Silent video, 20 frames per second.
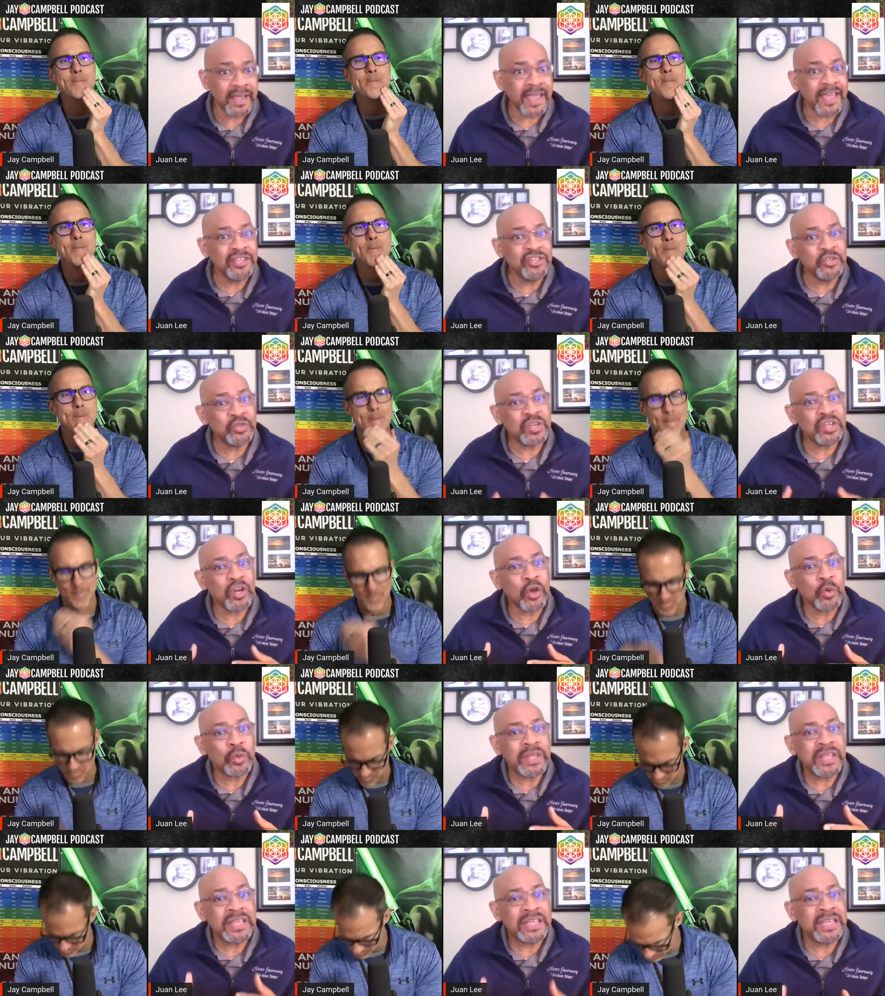Speaker 1: and you can
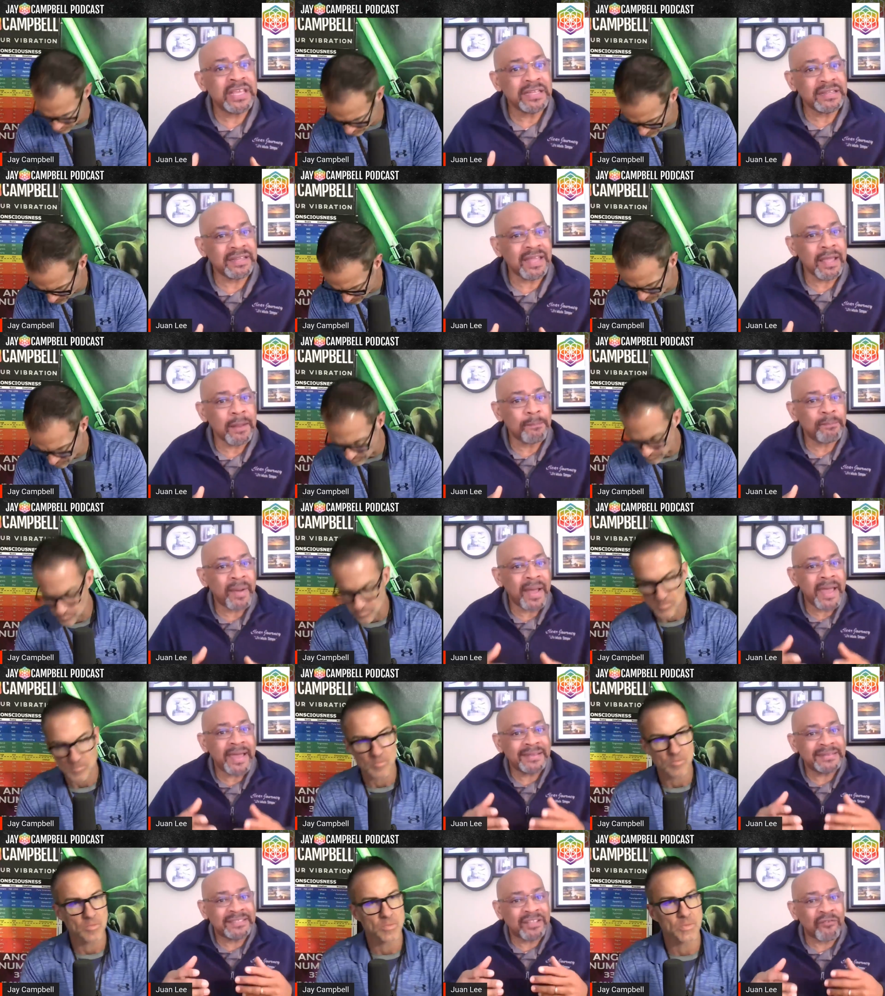only get that
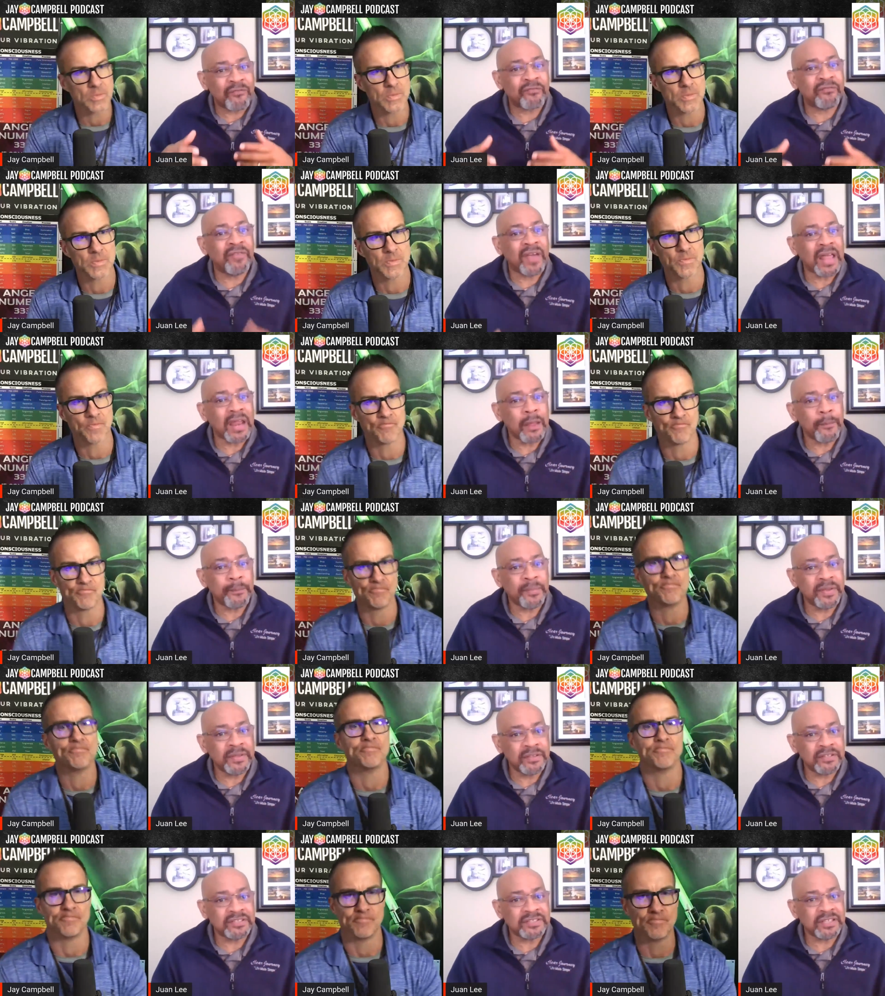by
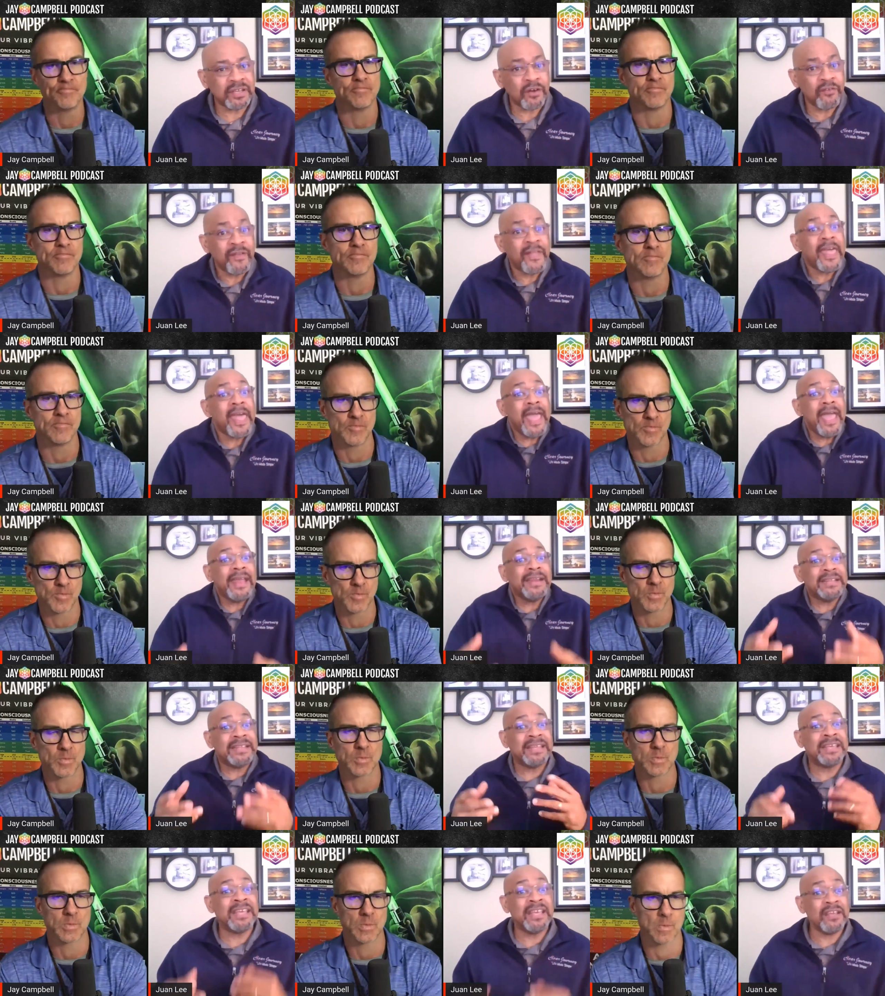developing yourself
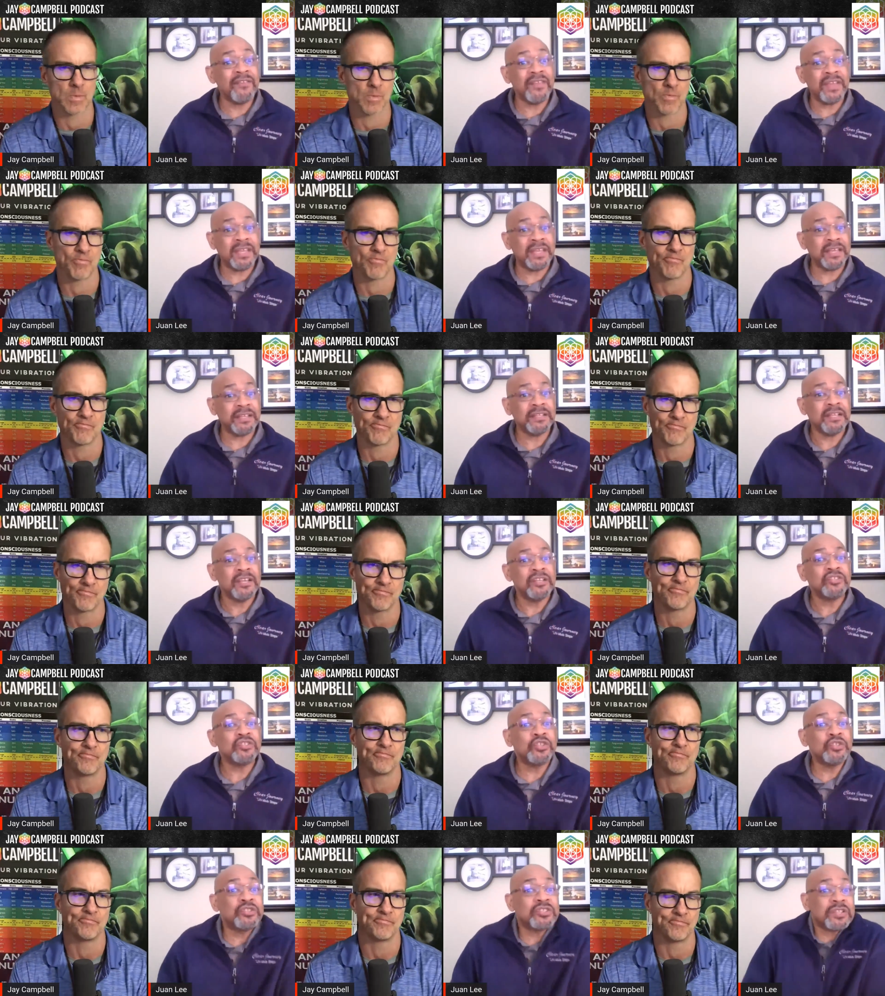and giving it
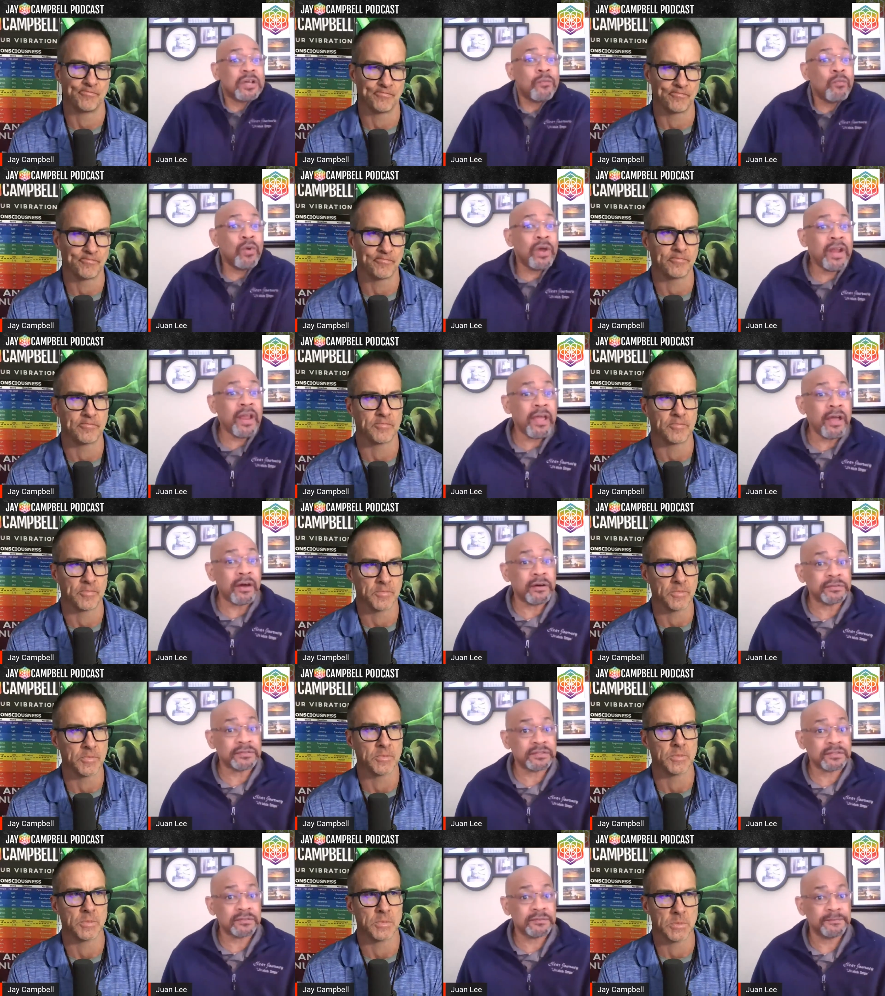to someone
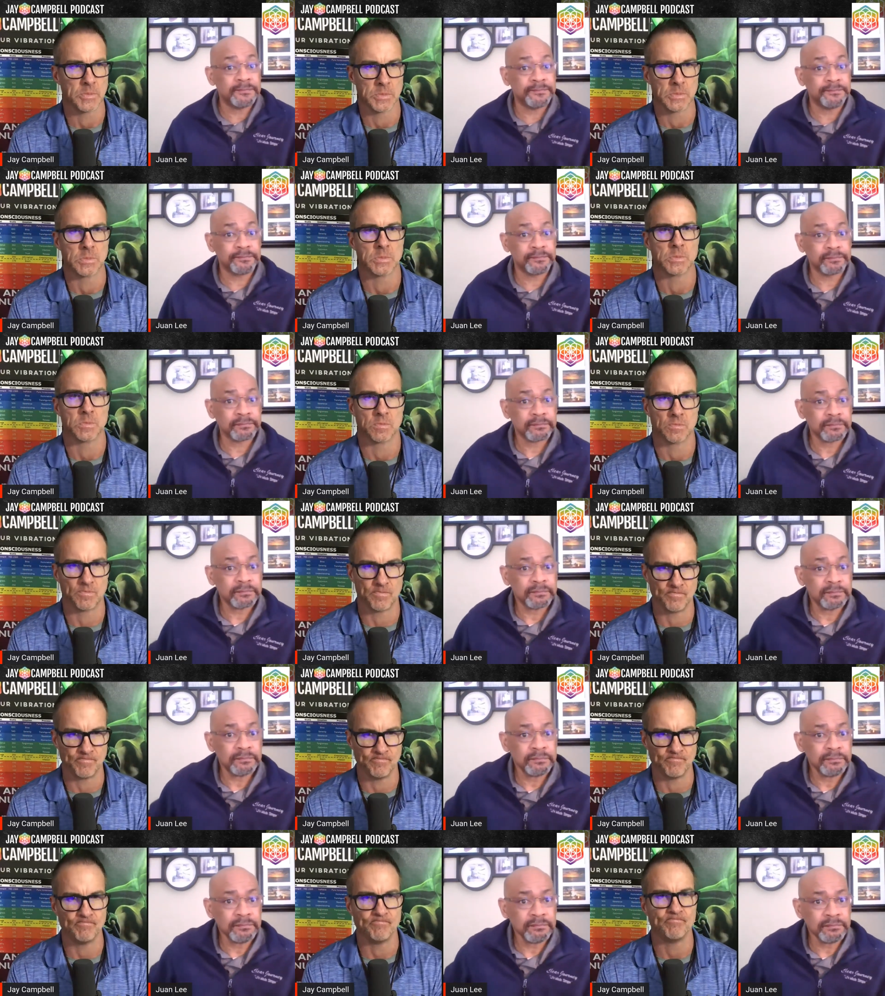else
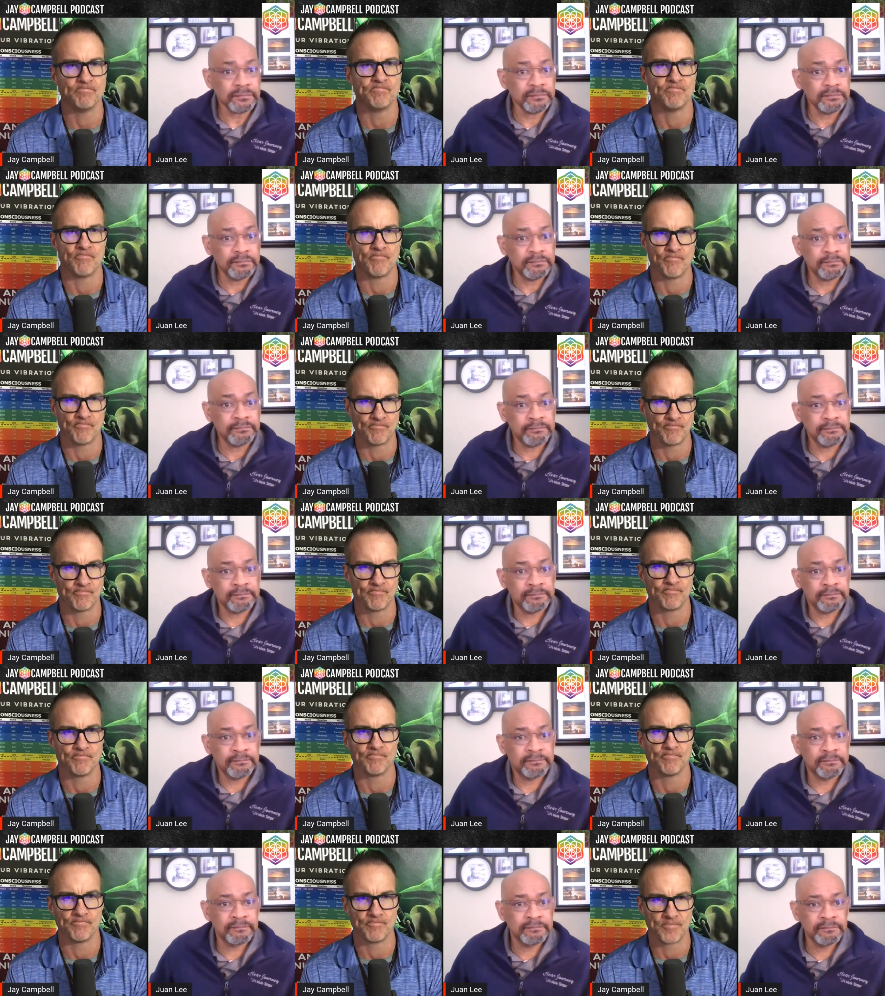
Speaker 2: mm-hmm.
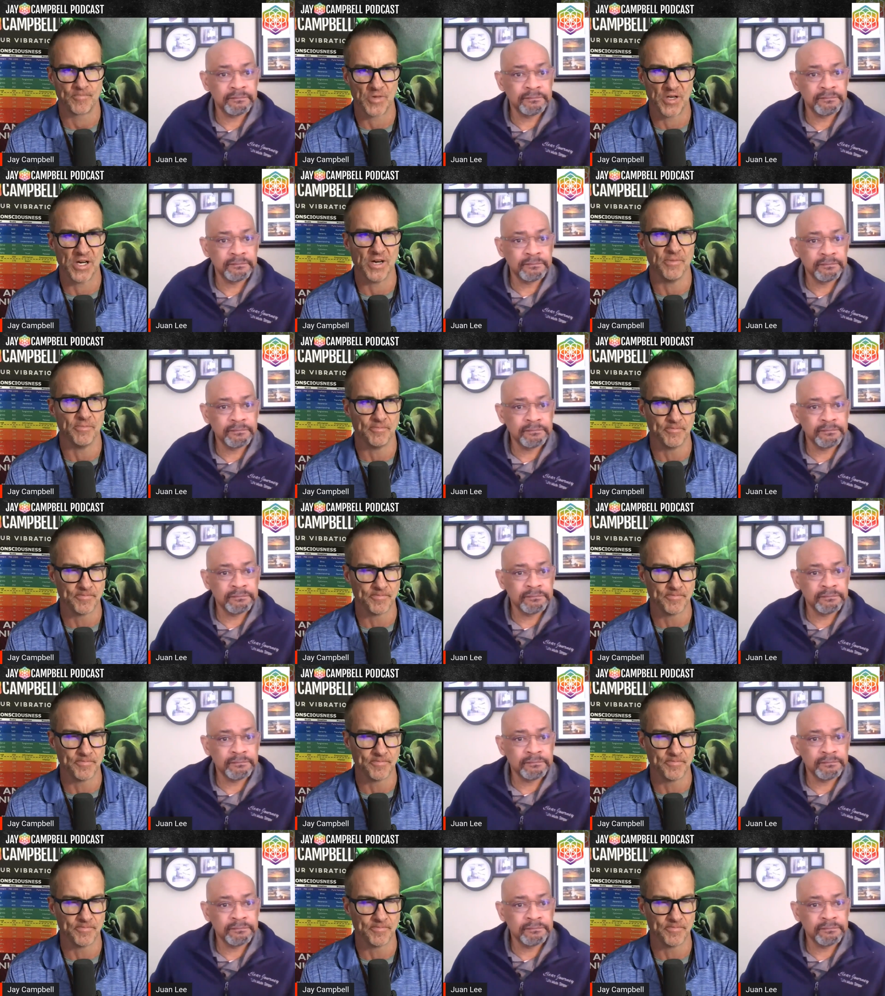yeah